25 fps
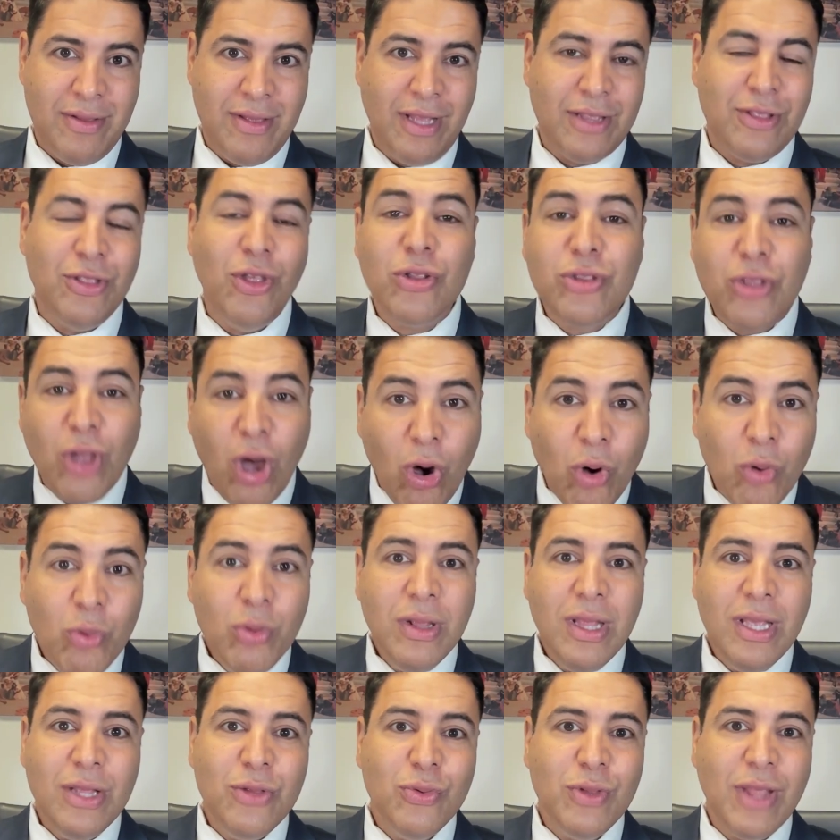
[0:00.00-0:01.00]
That not
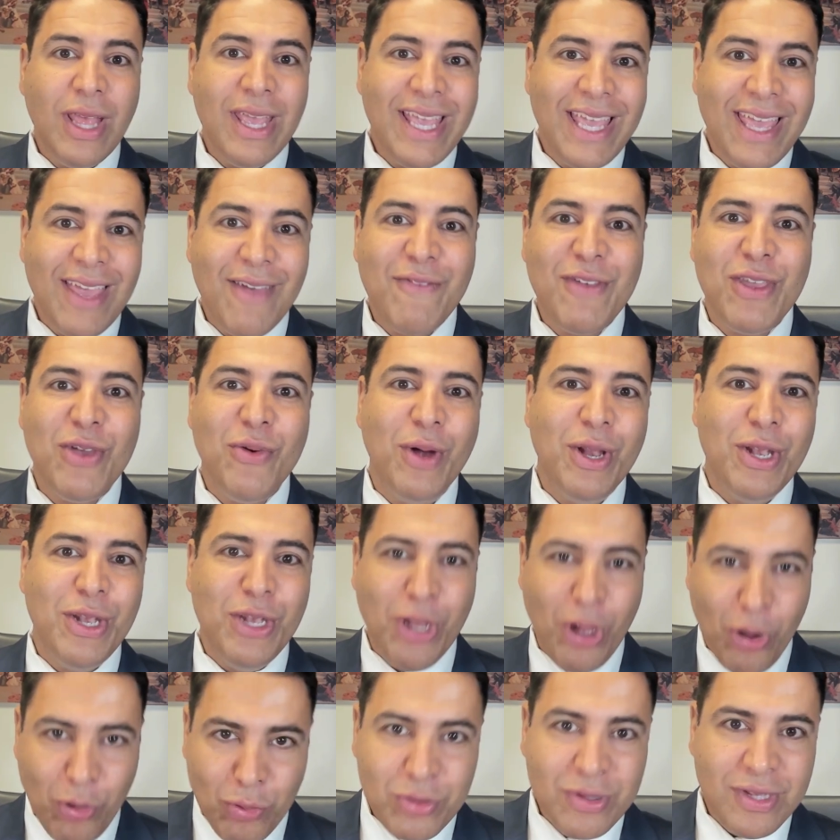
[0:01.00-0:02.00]
only do they give you a
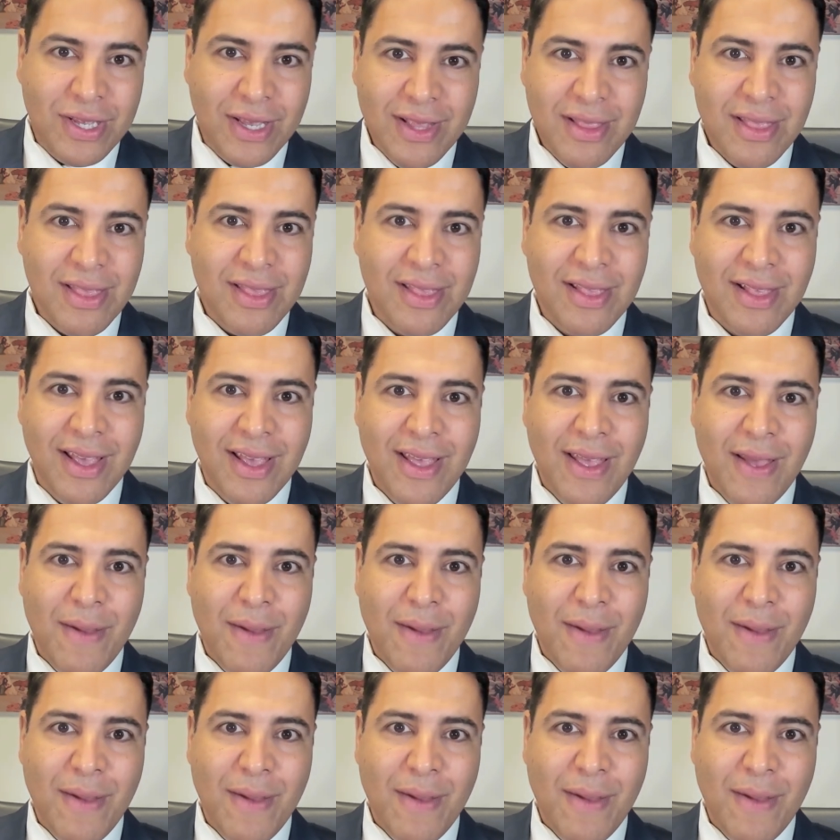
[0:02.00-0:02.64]
notice